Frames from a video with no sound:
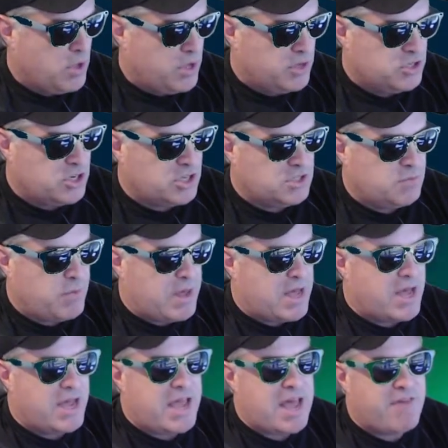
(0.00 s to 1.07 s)
just
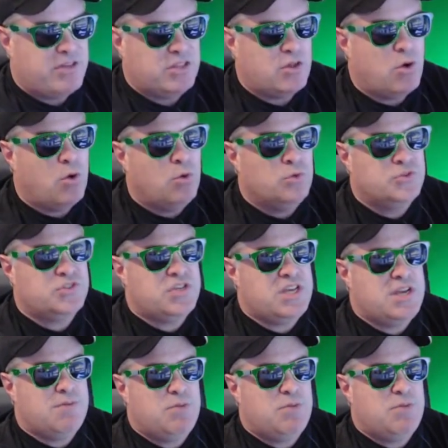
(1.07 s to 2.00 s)
by having the whole scene